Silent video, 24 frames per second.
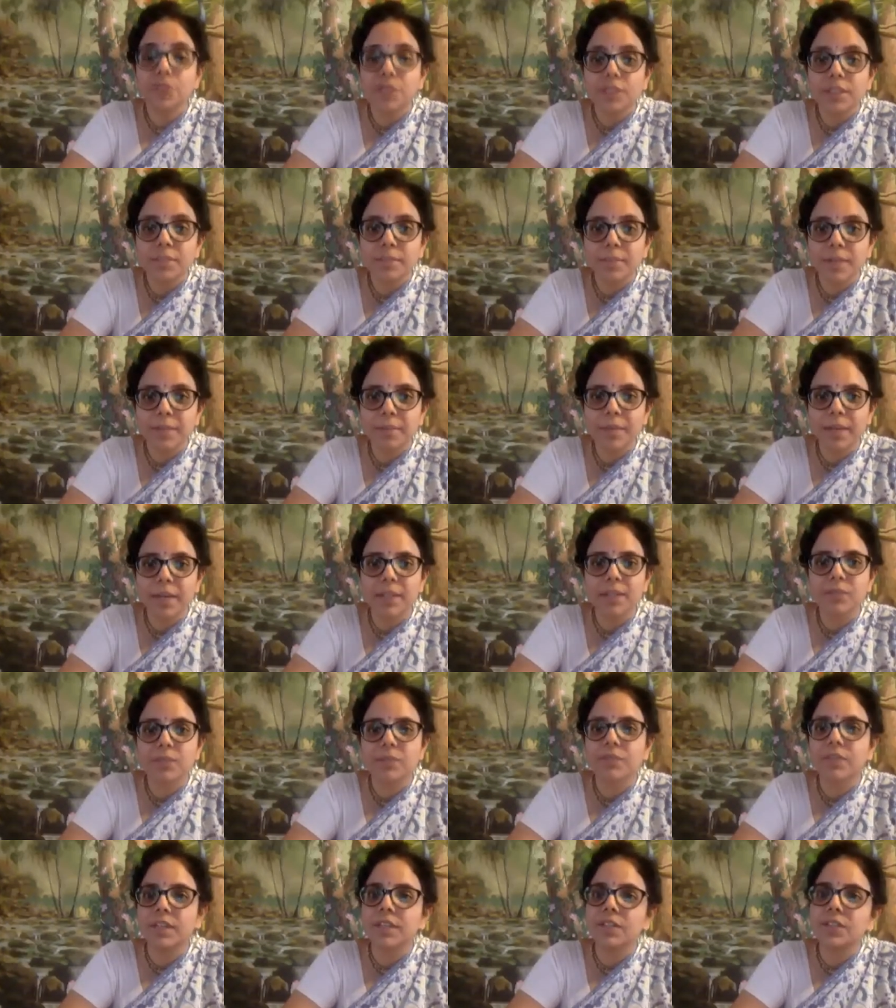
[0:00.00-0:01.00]
My parents were
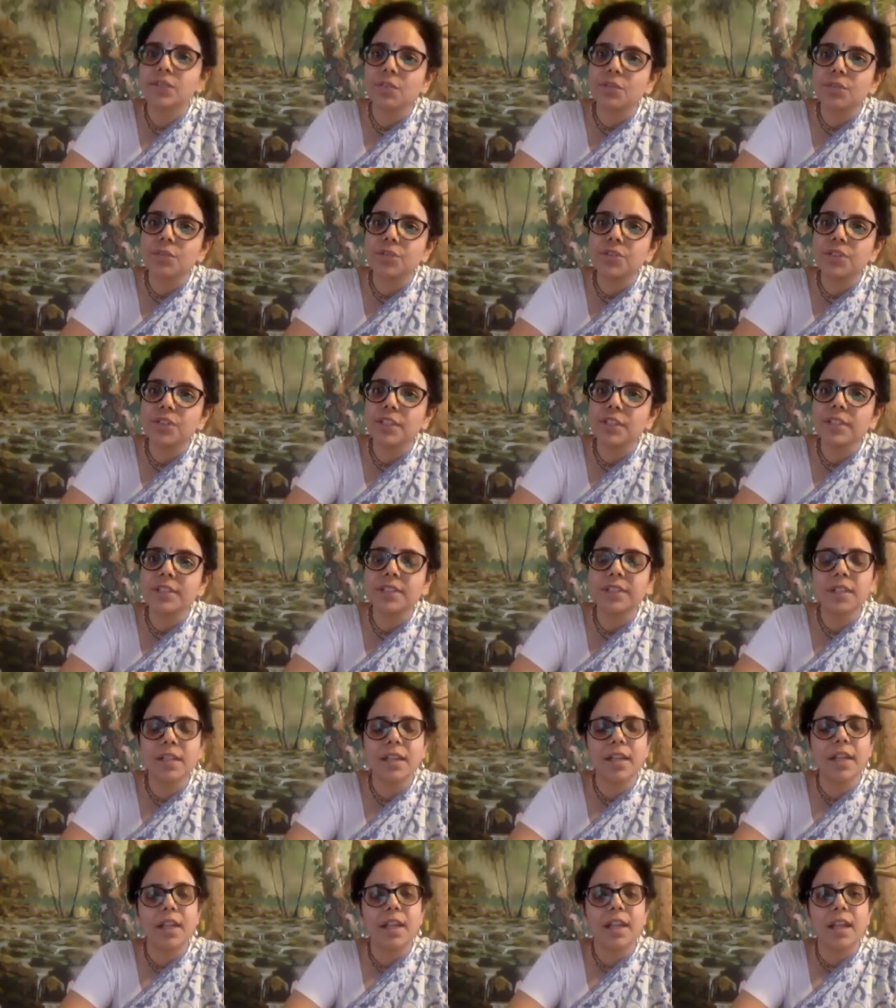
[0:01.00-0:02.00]
very social,
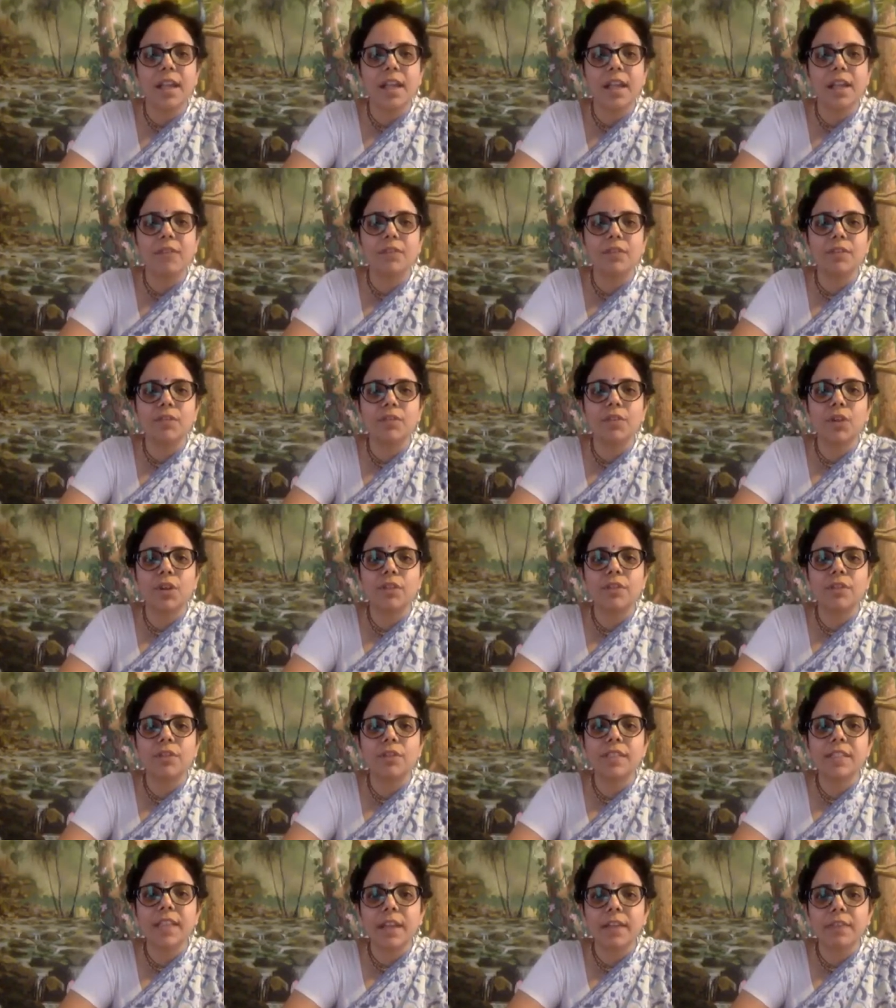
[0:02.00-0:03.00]
and we would
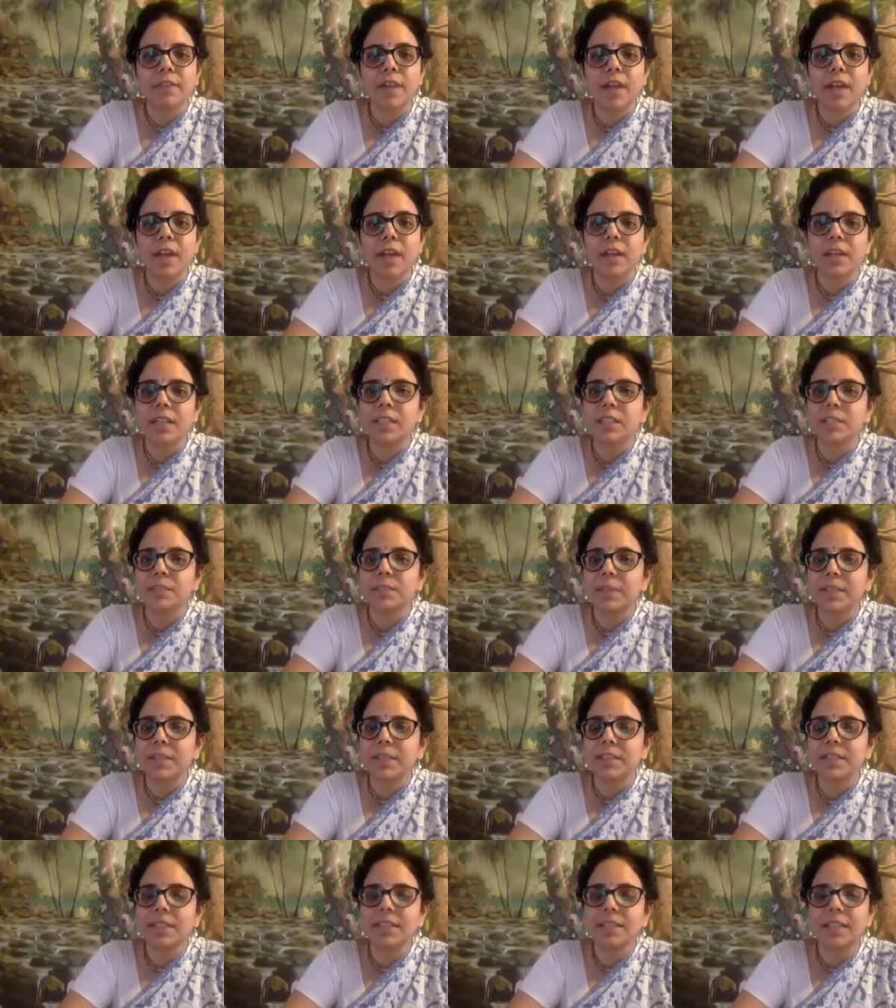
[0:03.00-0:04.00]
always have
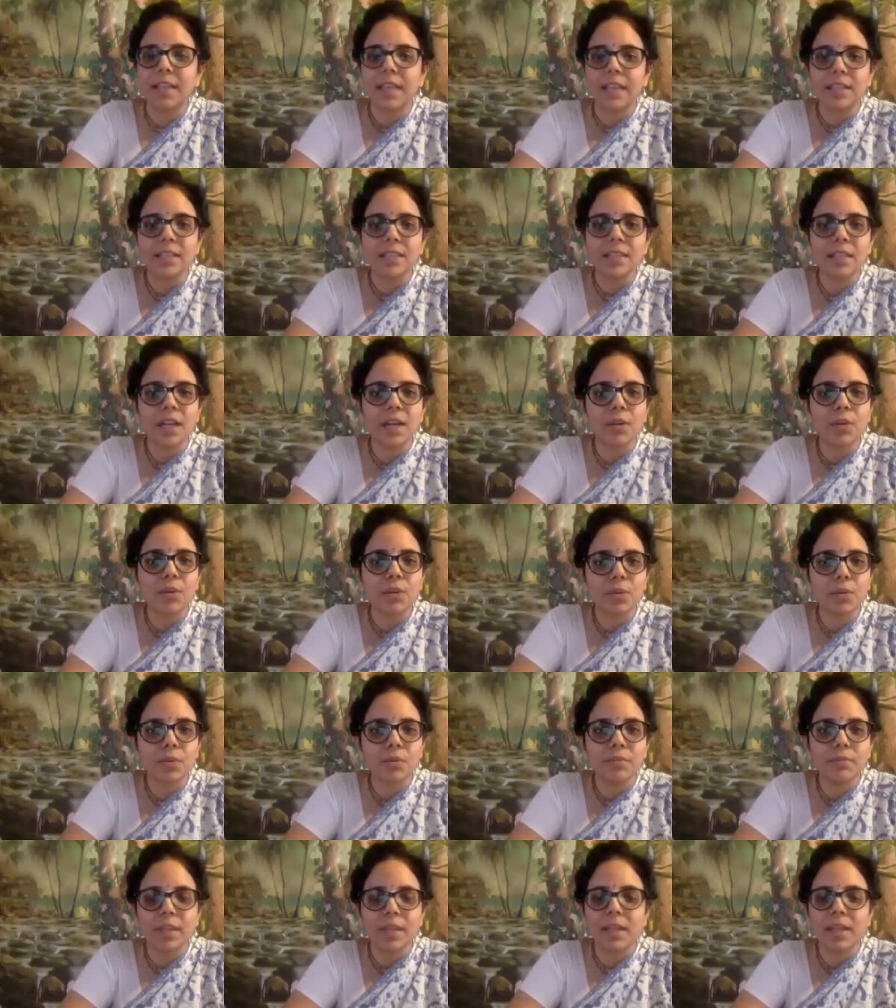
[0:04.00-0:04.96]
unexpected guests at our home,